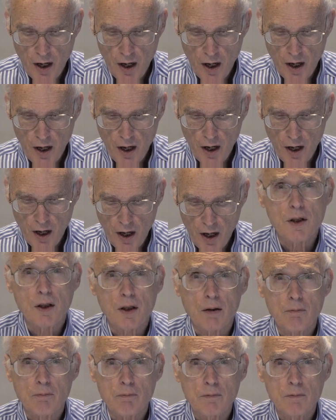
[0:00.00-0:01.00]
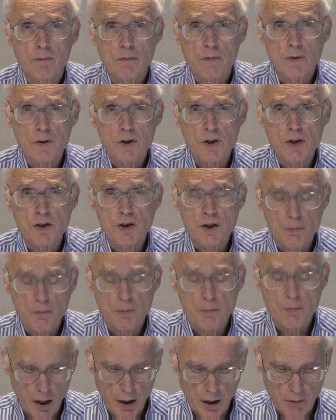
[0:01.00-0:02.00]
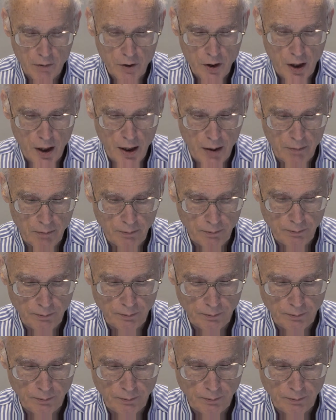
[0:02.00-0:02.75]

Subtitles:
increasing since the beginning of time.